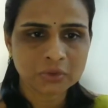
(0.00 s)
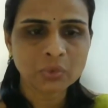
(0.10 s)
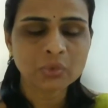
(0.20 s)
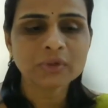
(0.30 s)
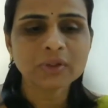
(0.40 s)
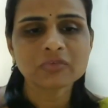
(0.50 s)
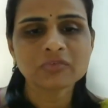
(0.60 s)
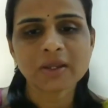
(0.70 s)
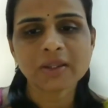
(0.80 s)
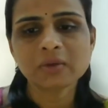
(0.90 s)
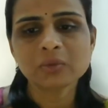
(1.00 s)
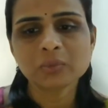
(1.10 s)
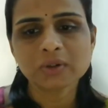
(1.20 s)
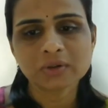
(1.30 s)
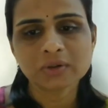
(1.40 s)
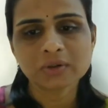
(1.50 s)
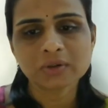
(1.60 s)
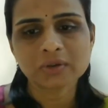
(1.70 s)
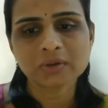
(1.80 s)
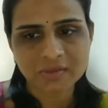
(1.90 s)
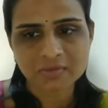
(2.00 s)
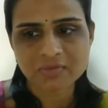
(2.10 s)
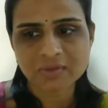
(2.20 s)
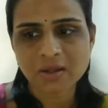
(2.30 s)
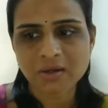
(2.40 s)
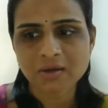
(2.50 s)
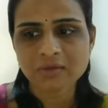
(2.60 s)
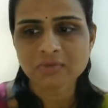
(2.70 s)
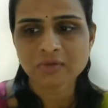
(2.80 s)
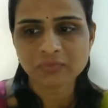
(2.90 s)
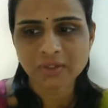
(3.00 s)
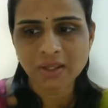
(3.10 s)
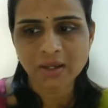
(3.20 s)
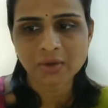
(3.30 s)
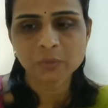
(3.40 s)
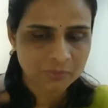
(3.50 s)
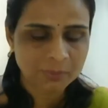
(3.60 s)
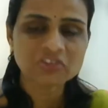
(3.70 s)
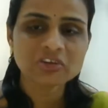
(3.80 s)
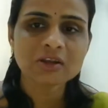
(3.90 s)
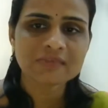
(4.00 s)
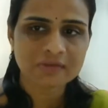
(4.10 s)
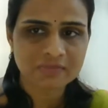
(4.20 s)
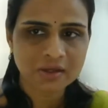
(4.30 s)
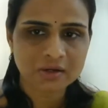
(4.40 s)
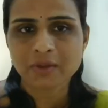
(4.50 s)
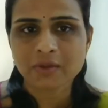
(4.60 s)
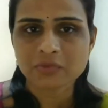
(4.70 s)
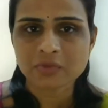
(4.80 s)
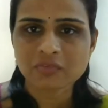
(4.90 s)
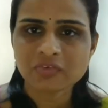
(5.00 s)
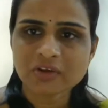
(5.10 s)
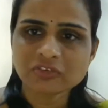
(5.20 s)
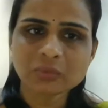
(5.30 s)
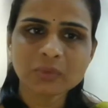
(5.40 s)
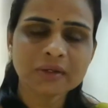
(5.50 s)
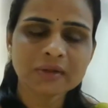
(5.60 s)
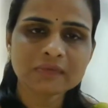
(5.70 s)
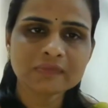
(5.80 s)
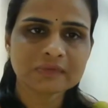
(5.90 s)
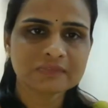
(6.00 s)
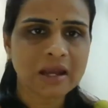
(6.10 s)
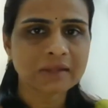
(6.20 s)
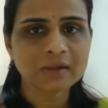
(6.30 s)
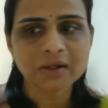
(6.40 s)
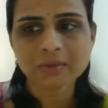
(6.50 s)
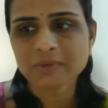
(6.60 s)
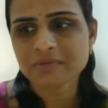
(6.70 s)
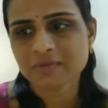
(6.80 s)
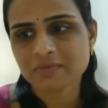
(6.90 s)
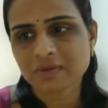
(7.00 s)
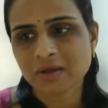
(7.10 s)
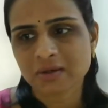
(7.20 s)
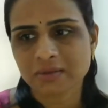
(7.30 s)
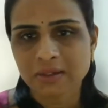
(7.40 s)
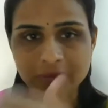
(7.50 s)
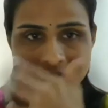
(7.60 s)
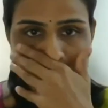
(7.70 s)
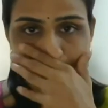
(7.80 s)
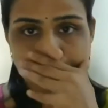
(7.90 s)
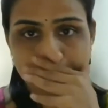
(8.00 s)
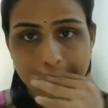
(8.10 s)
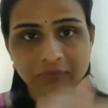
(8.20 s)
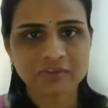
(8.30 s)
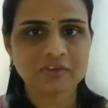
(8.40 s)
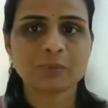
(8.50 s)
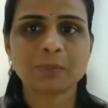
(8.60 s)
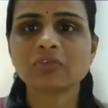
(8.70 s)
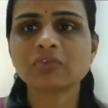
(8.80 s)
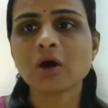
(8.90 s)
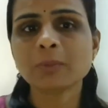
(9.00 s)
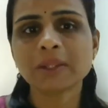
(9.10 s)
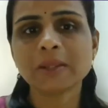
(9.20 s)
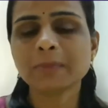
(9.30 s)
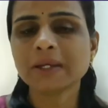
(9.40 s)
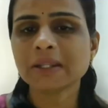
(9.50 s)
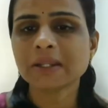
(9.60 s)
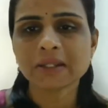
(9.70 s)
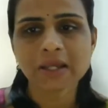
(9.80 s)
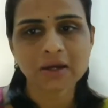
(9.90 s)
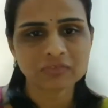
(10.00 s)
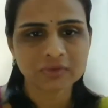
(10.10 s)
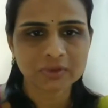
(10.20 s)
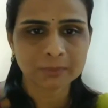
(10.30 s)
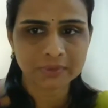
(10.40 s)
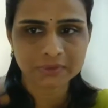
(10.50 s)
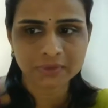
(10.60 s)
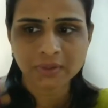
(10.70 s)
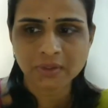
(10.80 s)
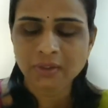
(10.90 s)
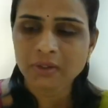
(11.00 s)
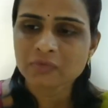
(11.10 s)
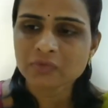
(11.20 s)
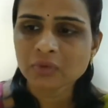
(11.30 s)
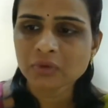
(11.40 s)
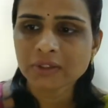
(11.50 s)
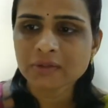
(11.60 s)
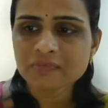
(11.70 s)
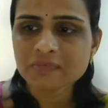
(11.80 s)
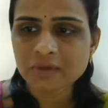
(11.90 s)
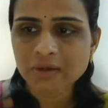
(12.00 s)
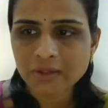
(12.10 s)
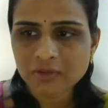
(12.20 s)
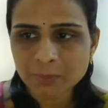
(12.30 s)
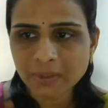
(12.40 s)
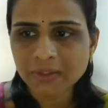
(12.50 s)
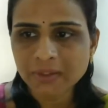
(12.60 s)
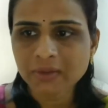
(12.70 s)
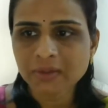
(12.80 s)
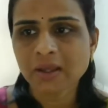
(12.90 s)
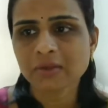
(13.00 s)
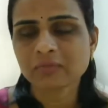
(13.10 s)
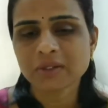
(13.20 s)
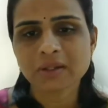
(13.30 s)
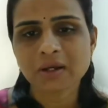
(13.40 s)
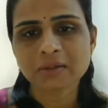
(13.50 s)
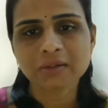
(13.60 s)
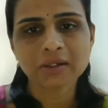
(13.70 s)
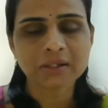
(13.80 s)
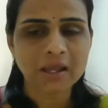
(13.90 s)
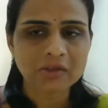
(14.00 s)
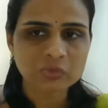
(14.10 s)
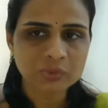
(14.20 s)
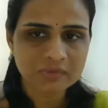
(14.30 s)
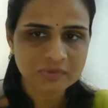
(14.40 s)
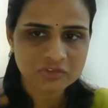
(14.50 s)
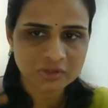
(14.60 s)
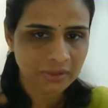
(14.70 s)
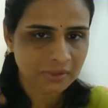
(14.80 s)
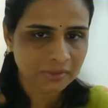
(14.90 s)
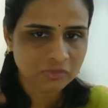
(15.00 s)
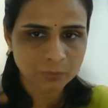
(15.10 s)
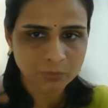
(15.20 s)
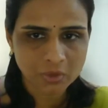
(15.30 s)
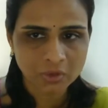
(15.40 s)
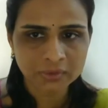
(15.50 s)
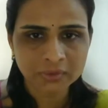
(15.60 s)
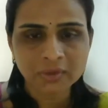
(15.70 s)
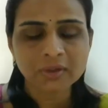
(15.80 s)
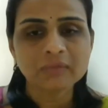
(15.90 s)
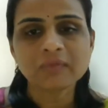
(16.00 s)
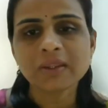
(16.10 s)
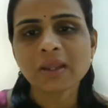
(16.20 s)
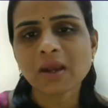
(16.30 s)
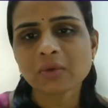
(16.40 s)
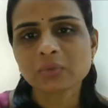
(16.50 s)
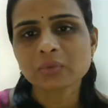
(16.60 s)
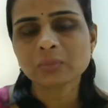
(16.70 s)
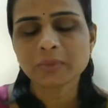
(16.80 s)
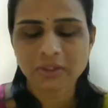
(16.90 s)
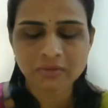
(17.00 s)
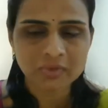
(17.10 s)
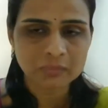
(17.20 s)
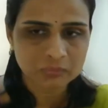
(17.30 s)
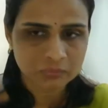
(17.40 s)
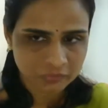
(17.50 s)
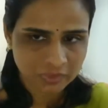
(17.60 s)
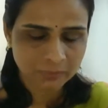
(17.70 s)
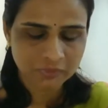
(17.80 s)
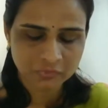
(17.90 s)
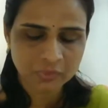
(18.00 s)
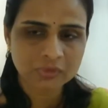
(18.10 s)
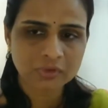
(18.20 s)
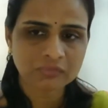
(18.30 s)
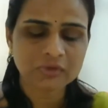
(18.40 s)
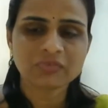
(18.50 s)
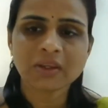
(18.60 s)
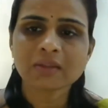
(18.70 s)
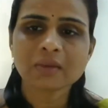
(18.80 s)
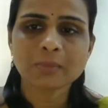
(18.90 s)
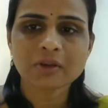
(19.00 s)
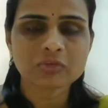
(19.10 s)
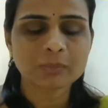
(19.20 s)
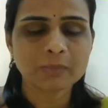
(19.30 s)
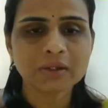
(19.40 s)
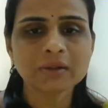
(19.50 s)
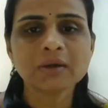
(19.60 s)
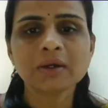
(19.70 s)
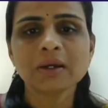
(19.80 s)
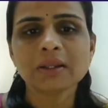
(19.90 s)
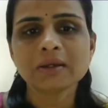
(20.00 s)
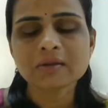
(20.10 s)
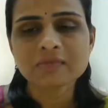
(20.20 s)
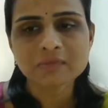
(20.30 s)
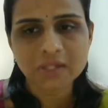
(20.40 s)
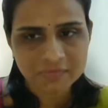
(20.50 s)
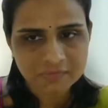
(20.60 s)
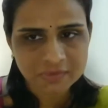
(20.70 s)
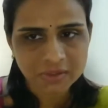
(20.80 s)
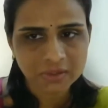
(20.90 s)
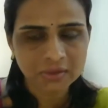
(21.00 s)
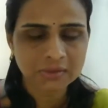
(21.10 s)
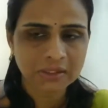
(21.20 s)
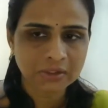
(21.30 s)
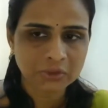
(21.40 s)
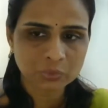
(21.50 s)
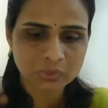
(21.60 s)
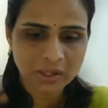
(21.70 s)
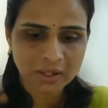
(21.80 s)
noted 5 sanskaras, we have special sanskaras. So the first one is Jata Karma Samskara, that is like which is performed immediately after the birth. So it is explained in Ayurveda that as soon as the child is born, we have to, before we feed the breast milk, it is necessary that you